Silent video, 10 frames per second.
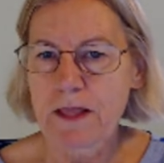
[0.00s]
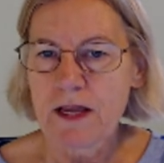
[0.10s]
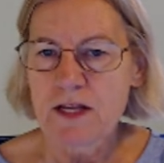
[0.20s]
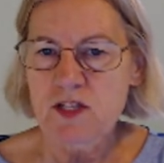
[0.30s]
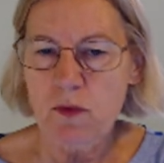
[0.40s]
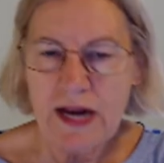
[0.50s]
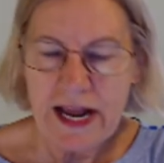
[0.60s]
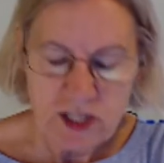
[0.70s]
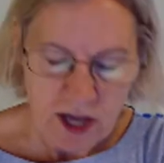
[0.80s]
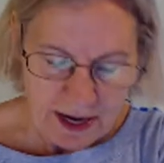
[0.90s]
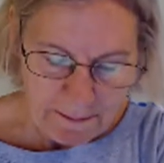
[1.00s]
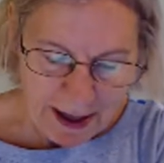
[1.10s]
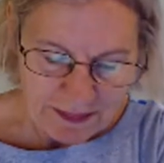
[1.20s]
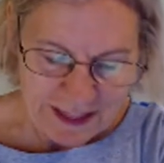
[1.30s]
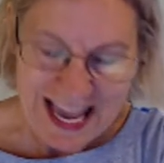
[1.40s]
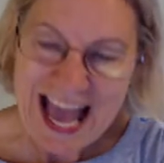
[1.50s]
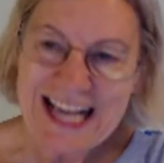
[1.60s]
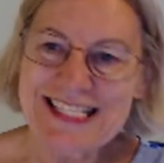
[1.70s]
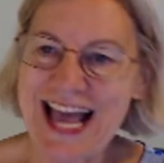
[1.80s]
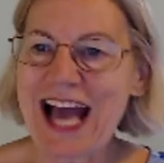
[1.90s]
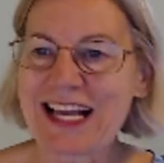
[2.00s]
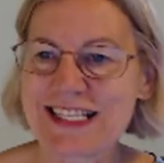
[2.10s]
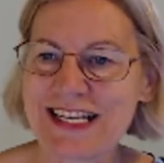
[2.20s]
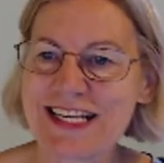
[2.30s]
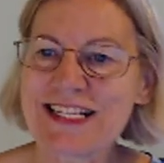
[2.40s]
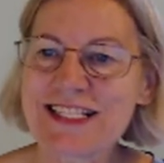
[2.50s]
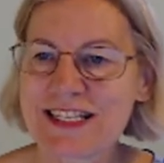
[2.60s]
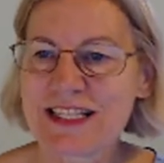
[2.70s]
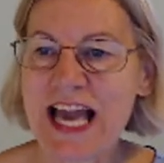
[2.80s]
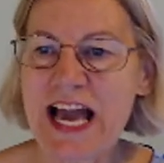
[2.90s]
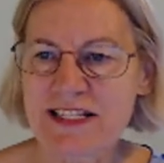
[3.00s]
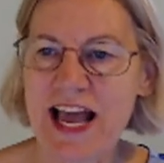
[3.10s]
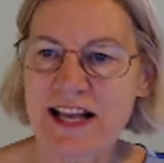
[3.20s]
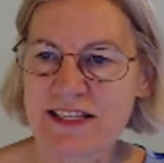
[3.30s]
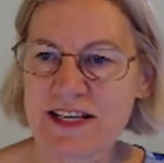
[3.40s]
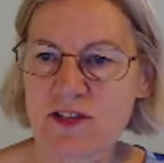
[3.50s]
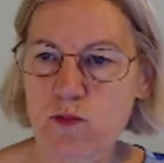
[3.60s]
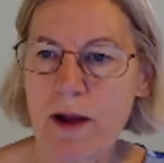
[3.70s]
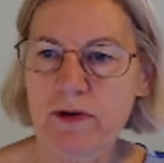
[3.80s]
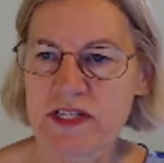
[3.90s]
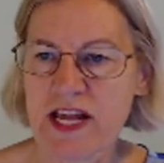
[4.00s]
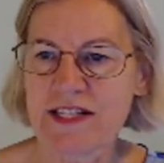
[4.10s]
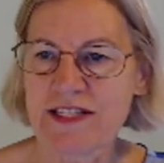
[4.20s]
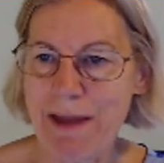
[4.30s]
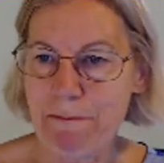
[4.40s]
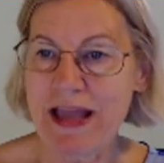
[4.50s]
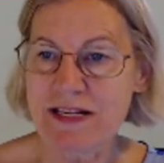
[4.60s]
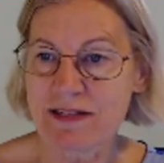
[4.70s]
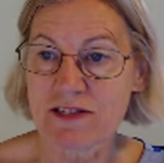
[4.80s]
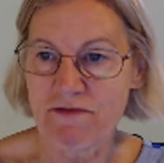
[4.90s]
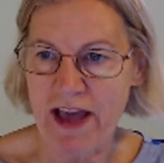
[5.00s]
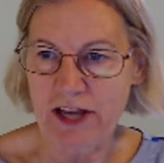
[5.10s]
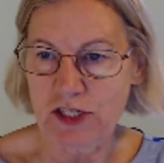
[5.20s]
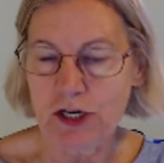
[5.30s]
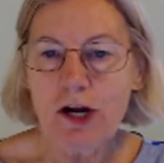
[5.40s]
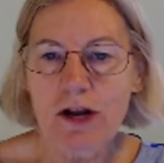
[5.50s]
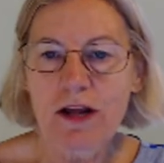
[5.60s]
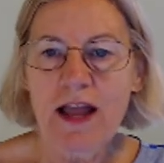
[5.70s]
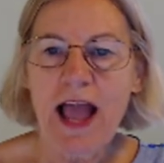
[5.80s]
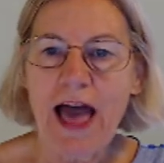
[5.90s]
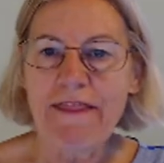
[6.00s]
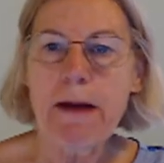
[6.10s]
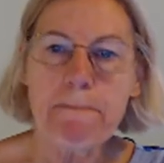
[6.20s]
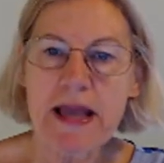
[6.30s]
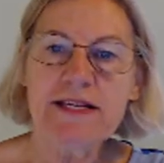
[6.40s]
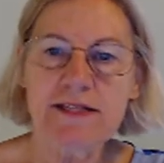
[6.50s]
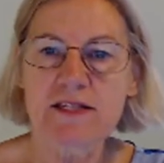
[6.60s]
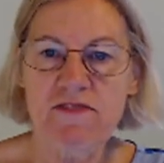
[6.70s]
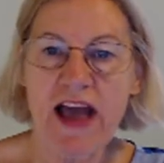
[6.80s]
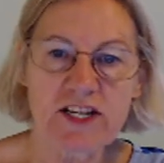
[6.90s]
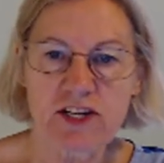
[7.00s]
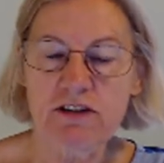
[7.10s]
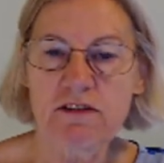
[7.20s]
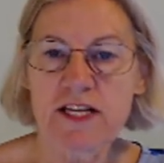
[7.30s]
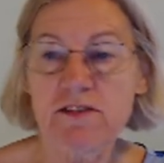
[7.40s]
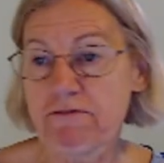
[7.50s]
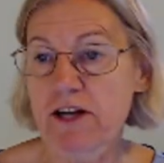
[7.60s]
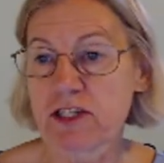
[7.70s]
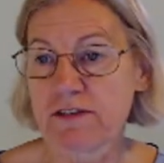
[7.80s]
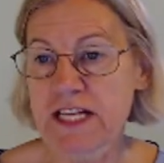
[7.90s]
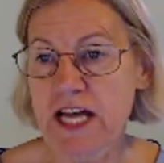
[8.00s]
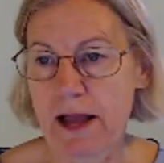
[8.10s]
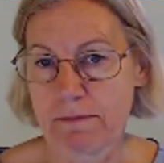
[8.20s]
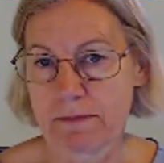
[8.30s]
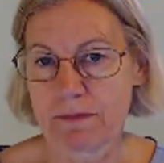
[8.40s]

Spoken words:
So when I talk about the x-axis represents a basis vector, and that basis vector is a function of time.